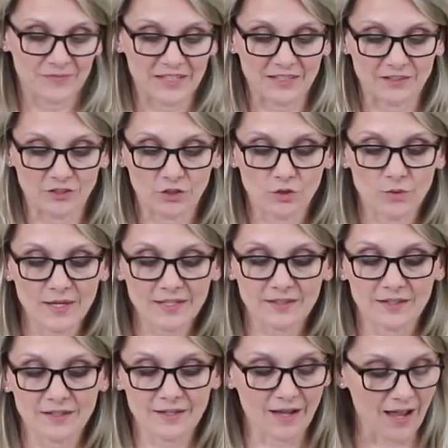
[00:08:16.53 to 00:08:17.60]
In
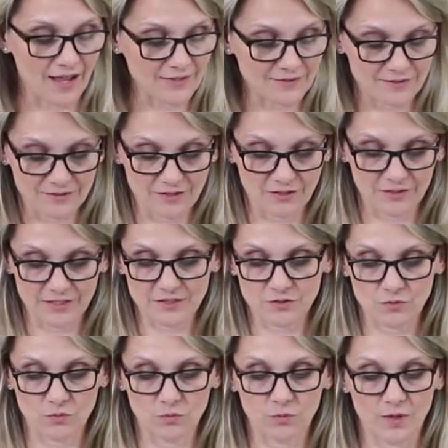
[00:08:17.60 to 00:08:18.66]
quick cuts
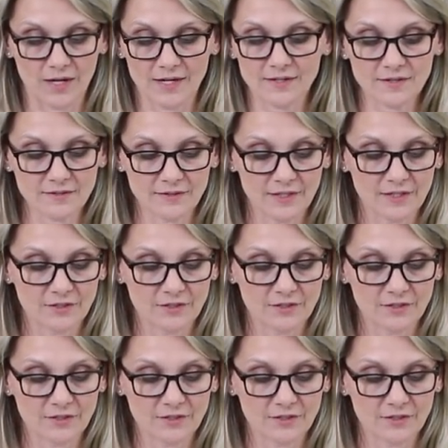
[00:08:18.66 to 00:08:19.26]
notice one,